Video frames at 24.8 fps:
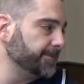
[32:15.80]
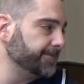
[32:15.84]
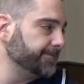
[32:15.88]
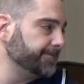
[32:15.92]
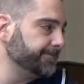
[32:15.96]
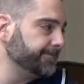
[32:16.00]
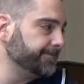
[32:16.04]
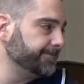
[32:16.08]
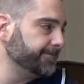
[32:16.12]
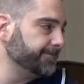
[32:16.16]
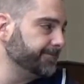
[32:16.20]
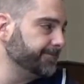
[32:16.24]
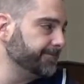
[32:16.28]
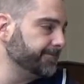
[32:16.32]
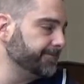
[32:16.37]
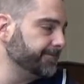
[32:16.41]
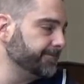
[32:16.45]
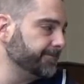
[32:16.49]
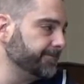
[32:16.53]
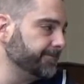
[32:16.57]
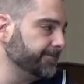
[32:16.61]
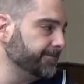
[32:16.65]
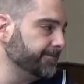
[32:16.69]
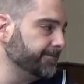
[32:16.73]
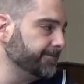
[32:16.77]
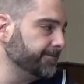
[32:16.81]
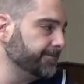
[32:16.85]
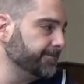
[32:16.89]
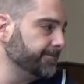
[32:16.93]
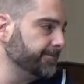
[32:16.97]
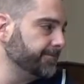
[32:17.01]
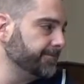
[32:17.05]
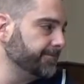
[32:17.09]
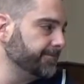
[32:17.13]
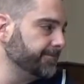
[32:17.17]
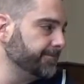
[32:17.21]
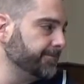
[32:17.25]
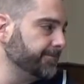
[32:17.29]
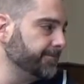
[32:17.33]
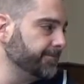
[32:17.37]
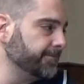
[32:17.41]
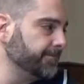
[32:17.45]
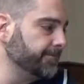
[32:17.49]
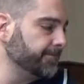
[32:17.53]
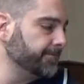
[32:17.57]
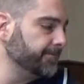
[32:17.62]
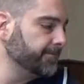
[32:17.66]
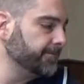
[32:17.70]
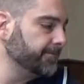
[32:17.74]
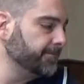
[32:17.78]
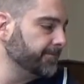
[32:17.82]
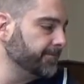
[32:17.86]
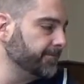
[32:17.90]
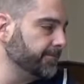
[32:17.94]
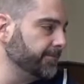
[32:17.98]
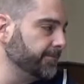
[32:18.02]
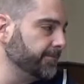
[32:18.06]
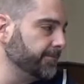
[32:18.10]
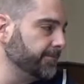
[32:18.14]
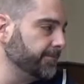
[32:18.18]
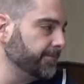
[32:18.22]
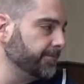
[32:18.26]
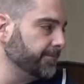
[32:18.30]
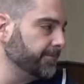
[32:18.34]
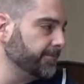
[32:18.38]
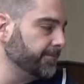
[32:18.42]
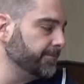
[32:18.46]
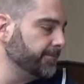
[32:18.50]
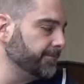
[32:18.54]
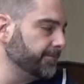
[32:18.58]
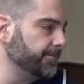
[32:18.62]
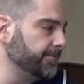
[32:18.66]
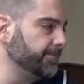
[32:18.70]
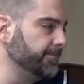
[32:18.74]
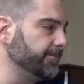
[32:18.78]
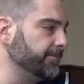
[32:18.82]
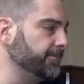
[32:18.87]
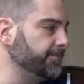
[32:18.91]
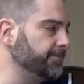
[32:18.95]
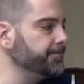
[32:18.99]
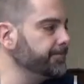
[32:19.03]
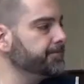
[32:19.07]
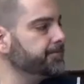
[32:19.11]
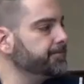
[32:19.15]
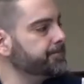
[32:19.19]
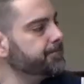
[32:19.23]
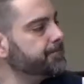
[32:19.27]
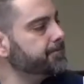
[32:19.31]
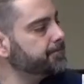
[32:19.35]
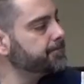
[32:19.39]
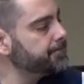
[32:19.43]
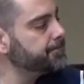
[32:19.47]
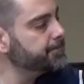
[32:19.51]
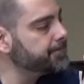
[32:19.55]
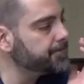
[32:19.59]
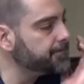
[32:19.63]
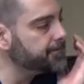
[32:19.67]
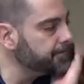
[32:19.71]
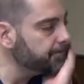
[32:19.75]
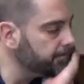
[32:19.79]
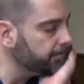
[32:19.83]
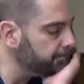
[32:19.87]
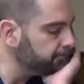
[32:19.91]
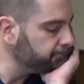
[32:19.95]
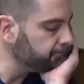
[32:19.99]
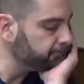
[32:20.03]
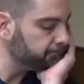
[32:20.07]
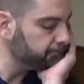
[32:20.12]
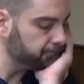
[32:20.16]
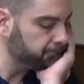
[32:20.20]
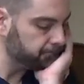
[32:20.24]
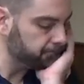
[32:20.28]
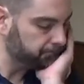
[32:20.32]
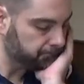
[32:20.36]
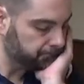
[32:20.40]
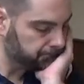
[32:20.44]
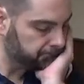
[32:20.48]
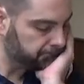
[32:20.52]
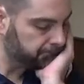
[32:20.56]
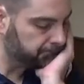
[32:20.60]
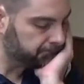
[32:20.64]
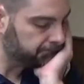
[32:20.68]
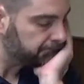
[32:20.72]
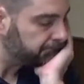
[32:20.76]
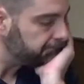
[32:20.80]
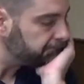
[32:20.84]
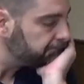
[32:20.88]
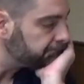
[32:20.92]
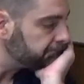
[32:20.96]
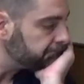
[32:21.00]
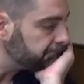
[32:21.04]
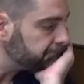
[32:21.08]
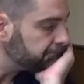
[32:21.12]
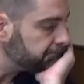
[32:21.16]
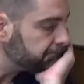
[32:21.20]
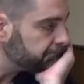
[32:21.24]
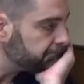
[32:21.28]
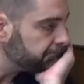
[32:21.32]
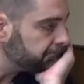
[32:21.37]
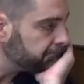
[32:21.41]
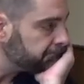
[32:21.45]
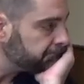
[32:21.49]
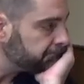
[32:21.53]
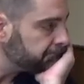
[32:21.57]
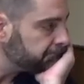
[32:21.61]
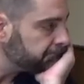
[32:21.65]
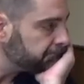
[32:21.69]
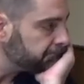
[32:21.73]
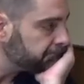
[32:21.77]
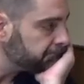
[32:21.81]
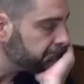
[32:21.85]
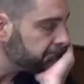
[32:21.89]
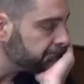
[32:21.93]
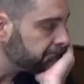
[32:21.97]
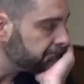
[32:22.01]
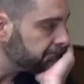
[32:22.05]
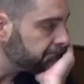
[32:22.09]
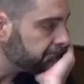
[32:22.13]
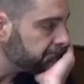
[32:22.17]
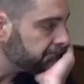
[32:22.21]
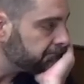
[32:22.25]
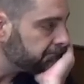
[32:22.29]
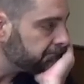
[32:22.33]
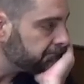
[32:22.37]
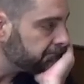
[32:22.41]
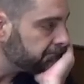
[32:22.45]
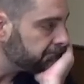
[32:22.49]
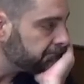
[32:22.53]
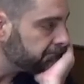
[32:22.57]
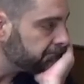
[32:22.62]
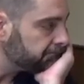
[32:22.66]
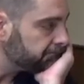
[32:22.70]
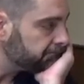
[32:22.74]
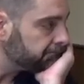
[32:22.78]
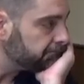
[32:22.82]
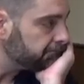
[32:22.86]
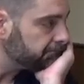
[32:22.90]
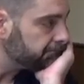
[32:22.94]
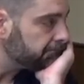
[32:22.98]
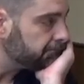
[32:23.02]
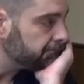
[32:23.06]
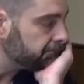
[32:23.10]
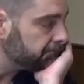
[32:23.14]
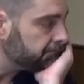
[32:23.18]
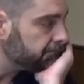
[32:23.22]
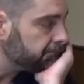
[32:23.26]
The person shown says nothing.